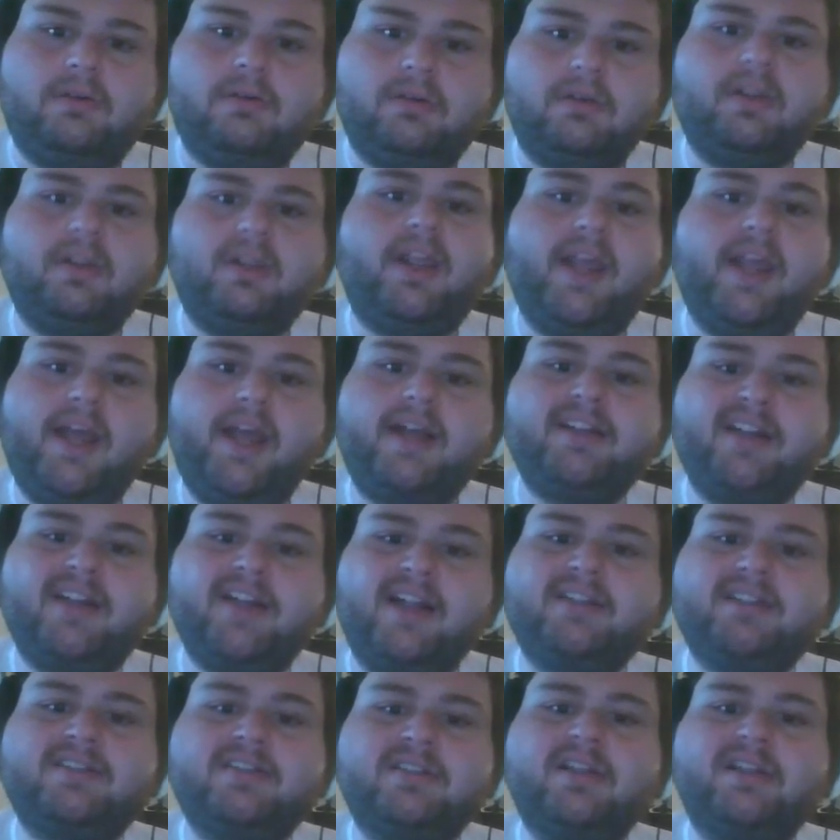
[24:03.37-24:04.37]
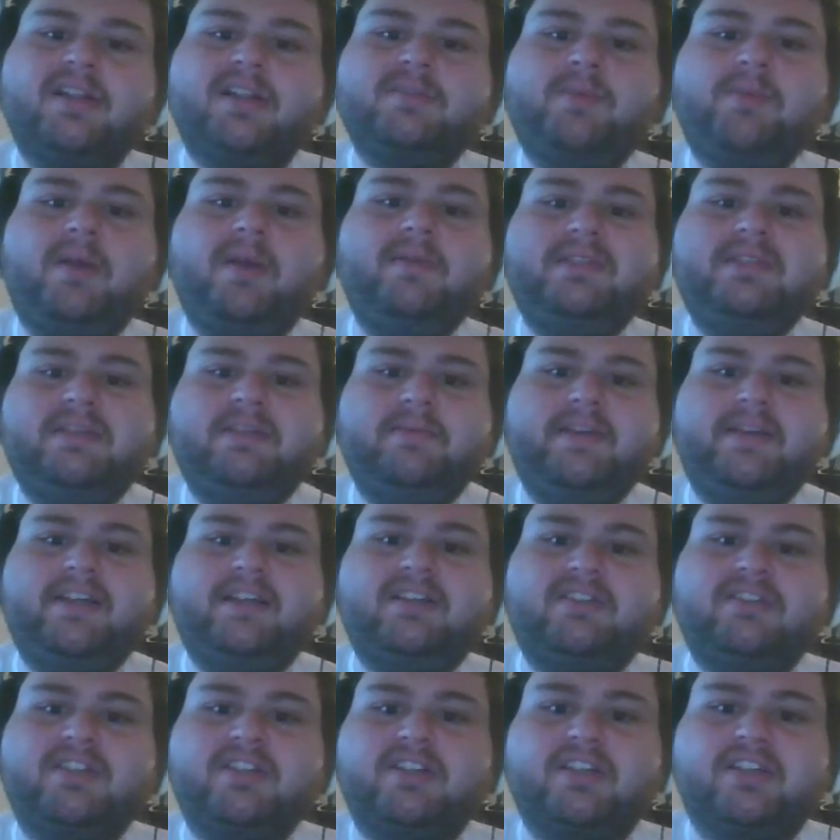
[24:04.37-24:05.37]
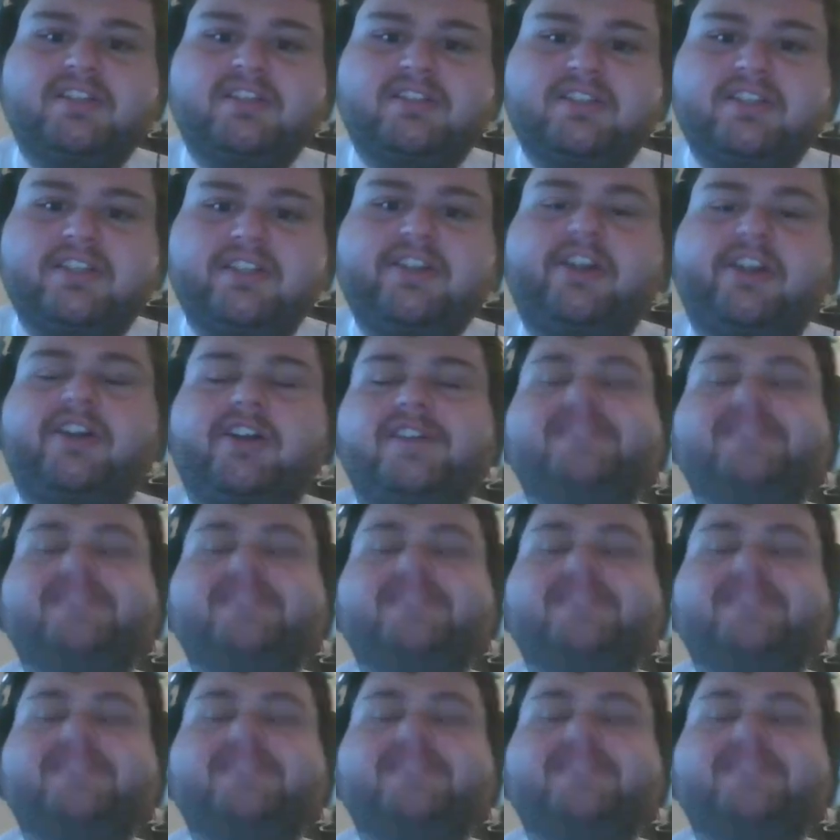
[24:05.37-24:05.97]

Yeah, that's probably something to consider because